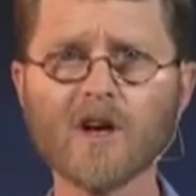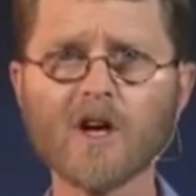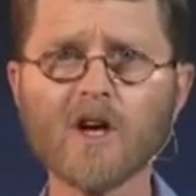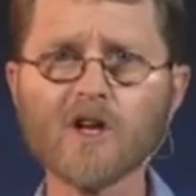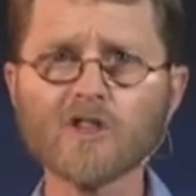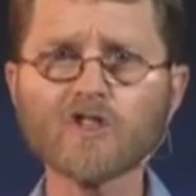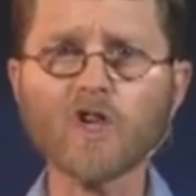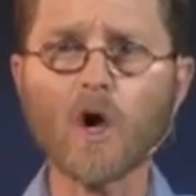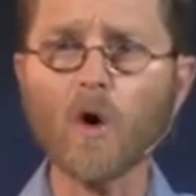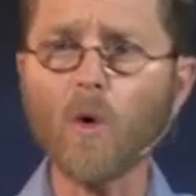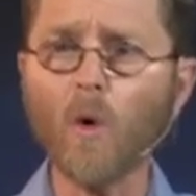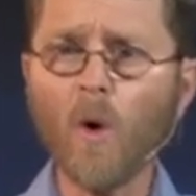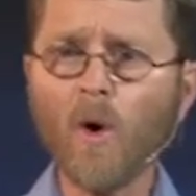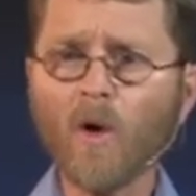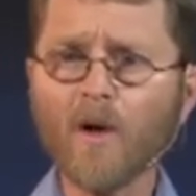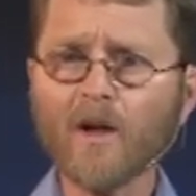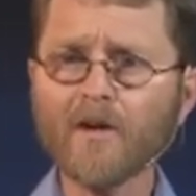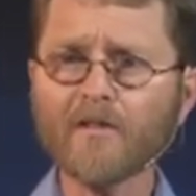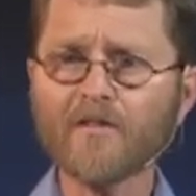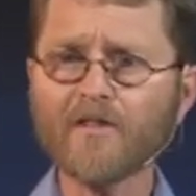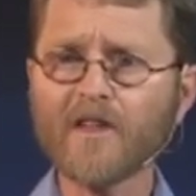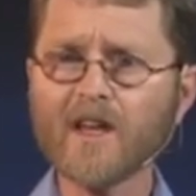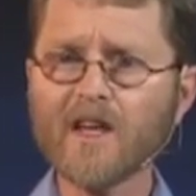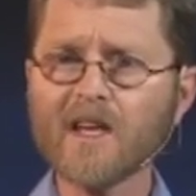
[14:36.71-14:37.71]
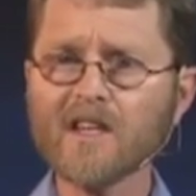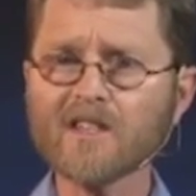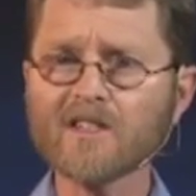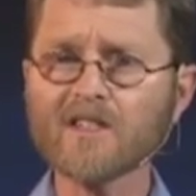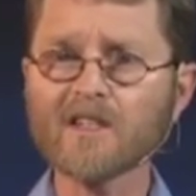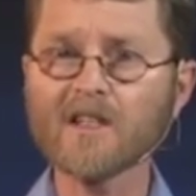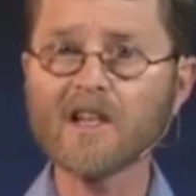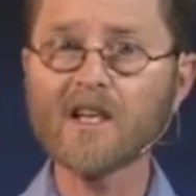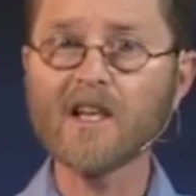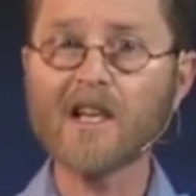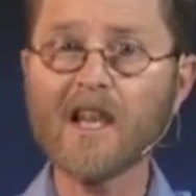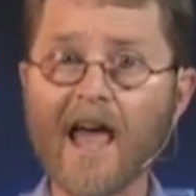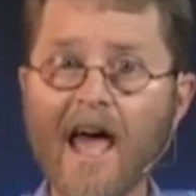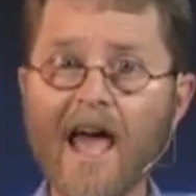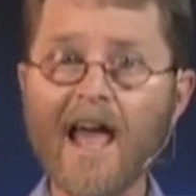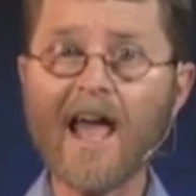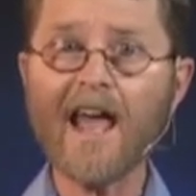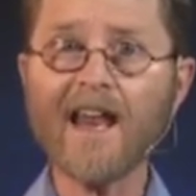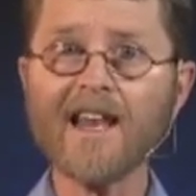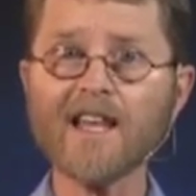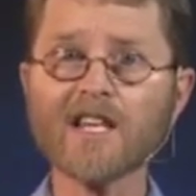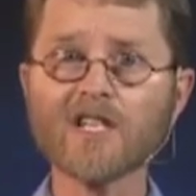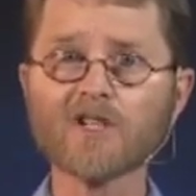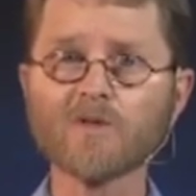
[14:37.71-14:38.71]
So, all of these
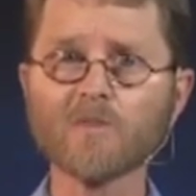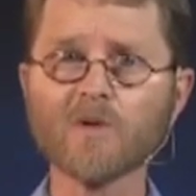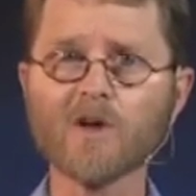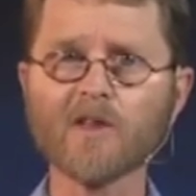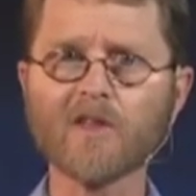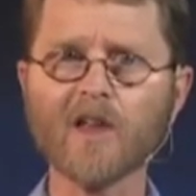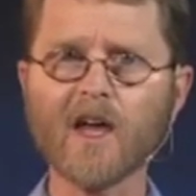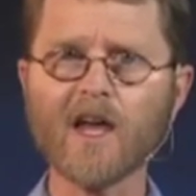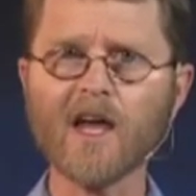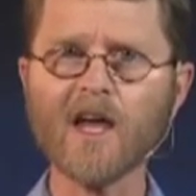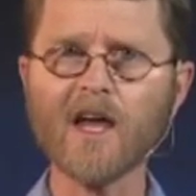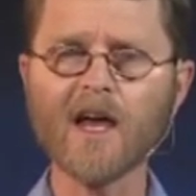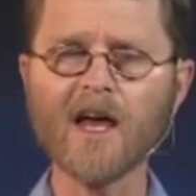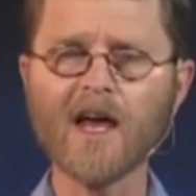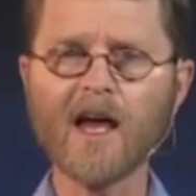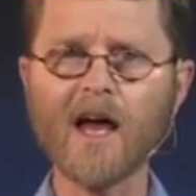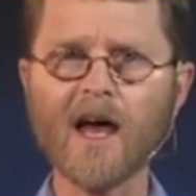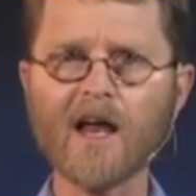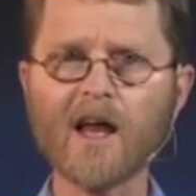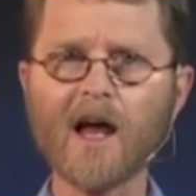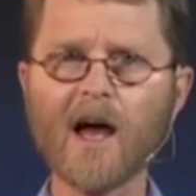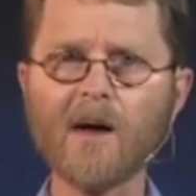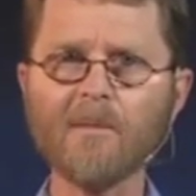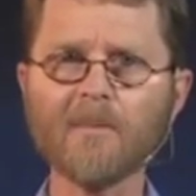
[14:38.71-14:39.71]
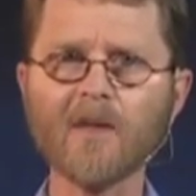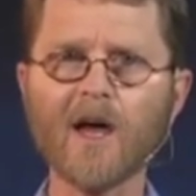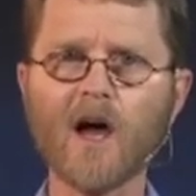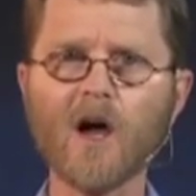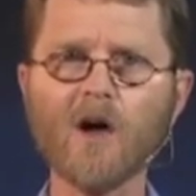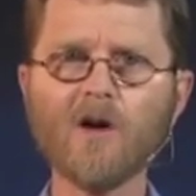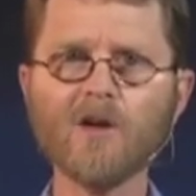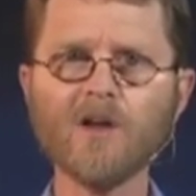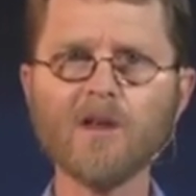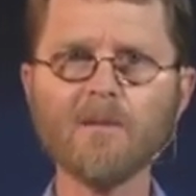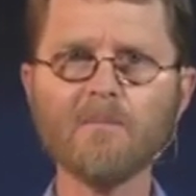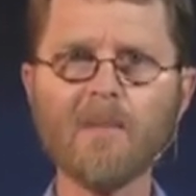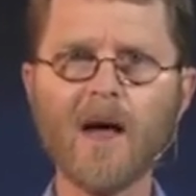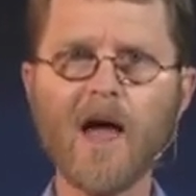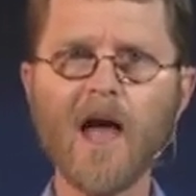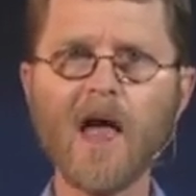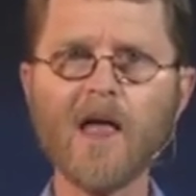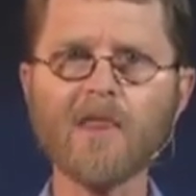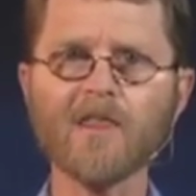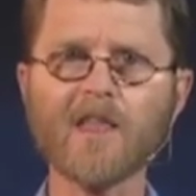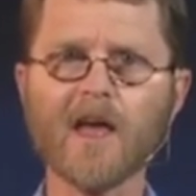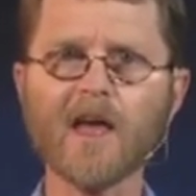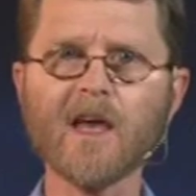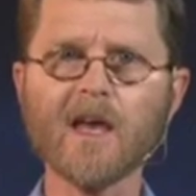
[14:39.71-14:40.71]
ladies were there, and I'm the only
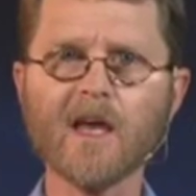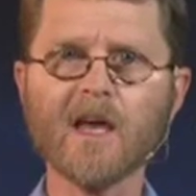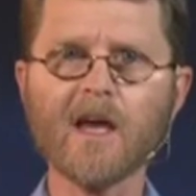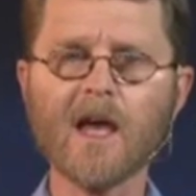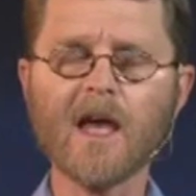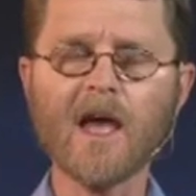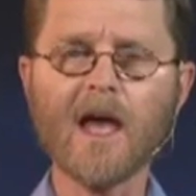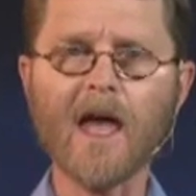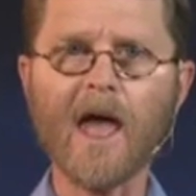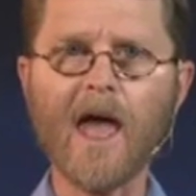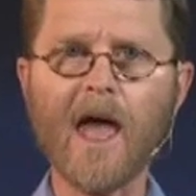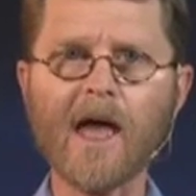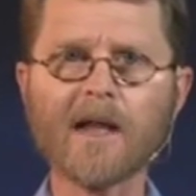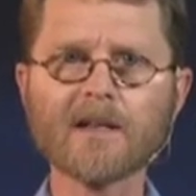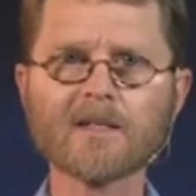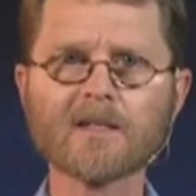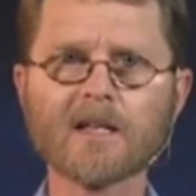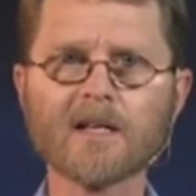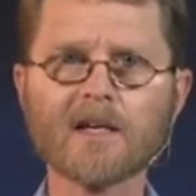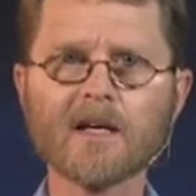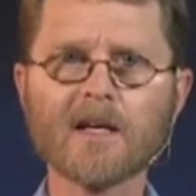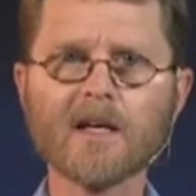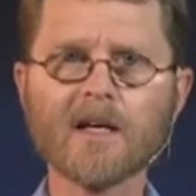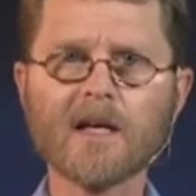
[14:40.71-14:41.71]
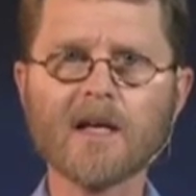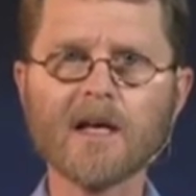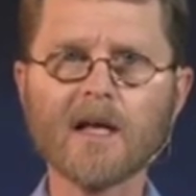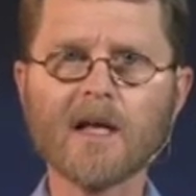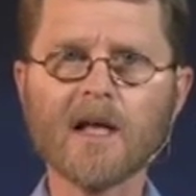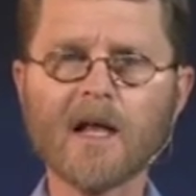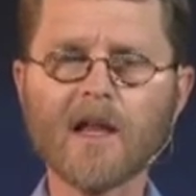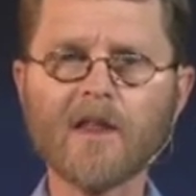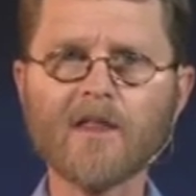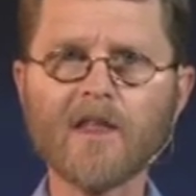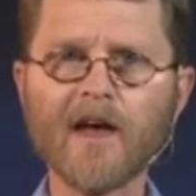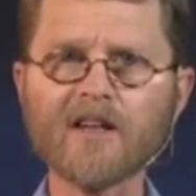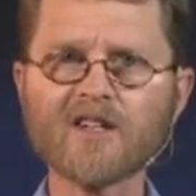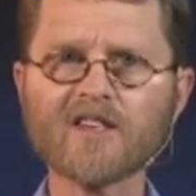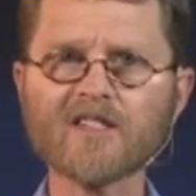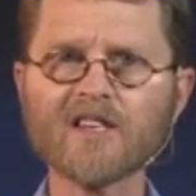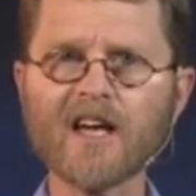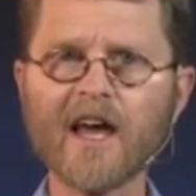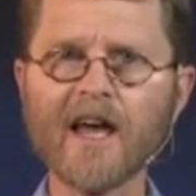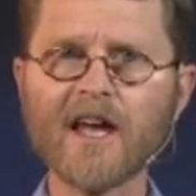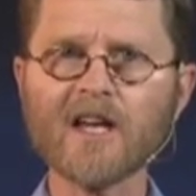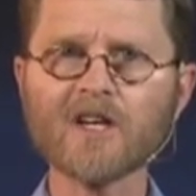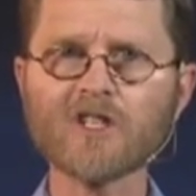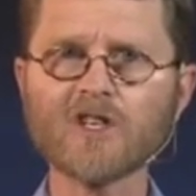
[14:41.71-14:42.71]
man there, and they're
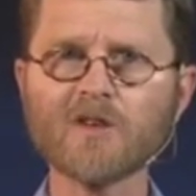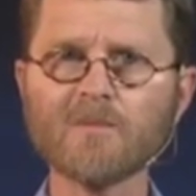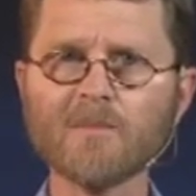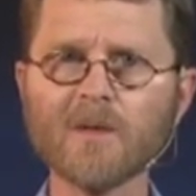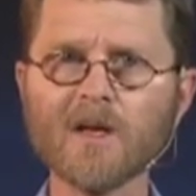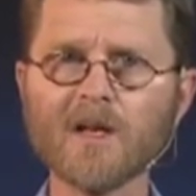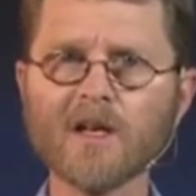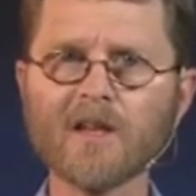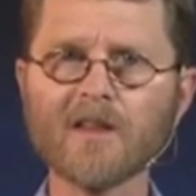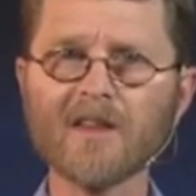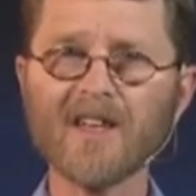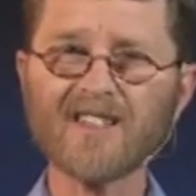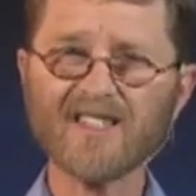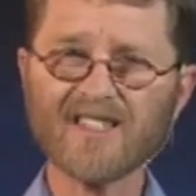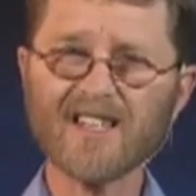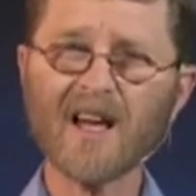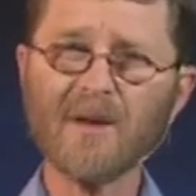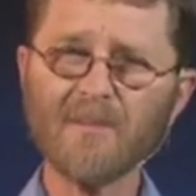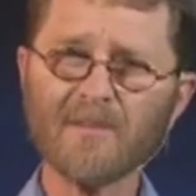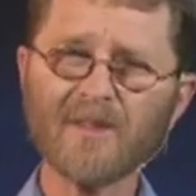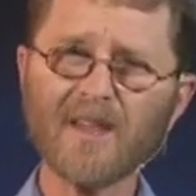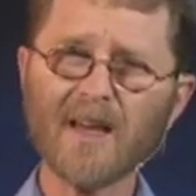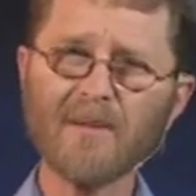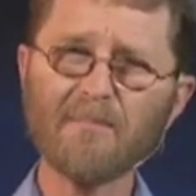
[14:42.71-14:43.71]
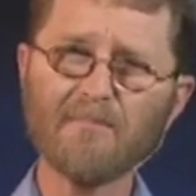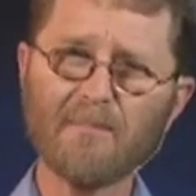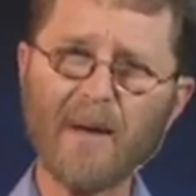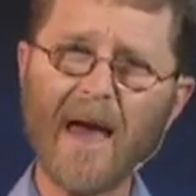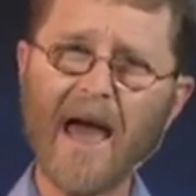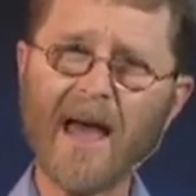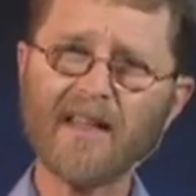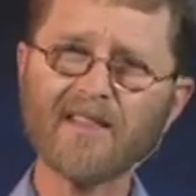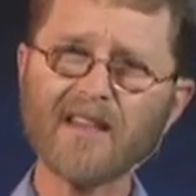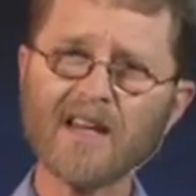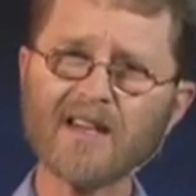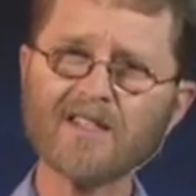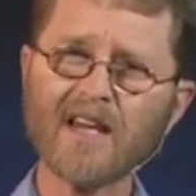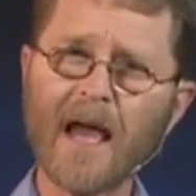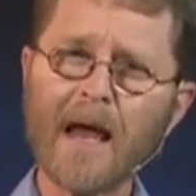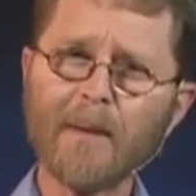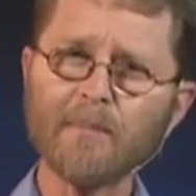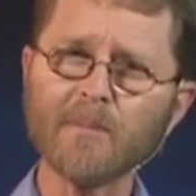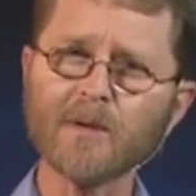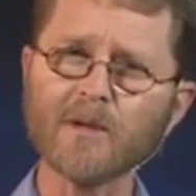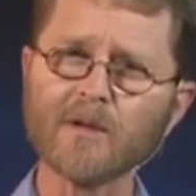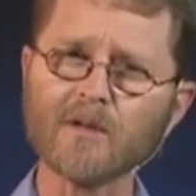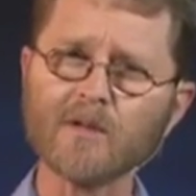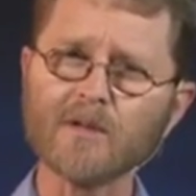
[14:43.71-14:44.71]
saying to me, there's something bad that has
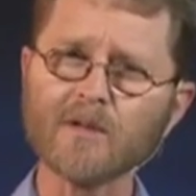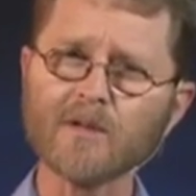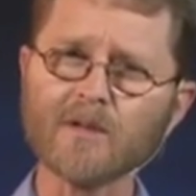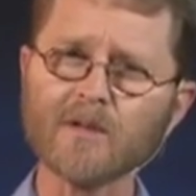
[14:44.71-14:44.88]
happened.